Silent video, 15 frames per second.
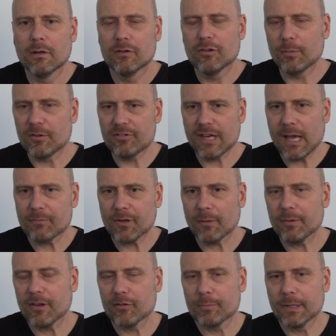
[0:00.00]
to be snapped
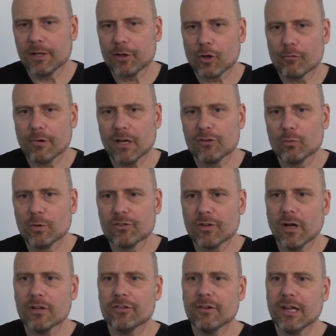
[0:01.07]
up in this political race.
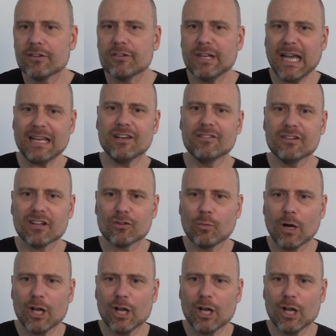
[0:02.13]
Wisconsin has 96,